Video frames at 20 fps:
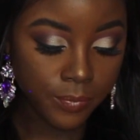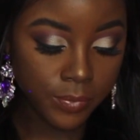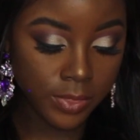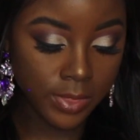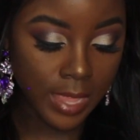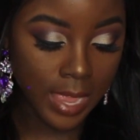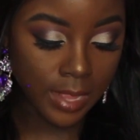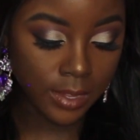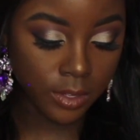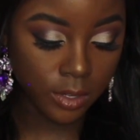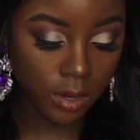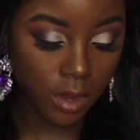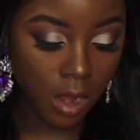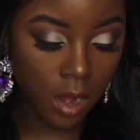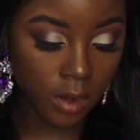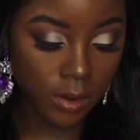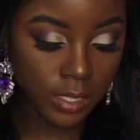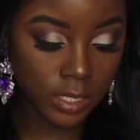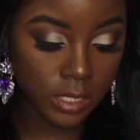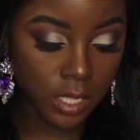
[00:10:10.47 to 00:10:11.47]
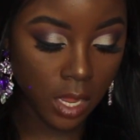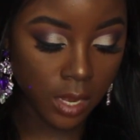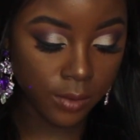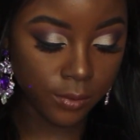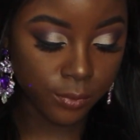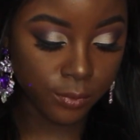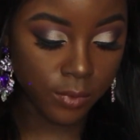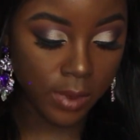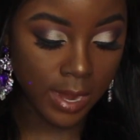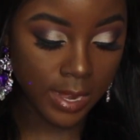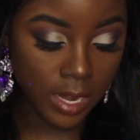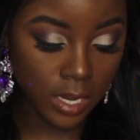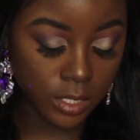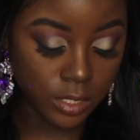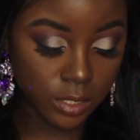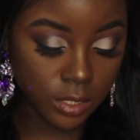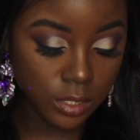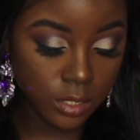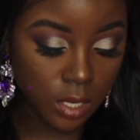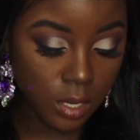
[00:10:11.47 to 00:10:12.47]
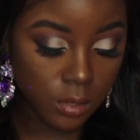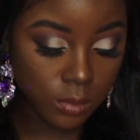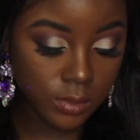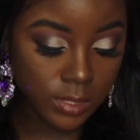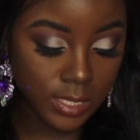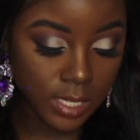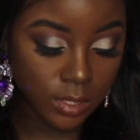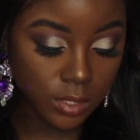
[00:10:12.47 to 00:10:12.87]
that there are a lot of red undertones.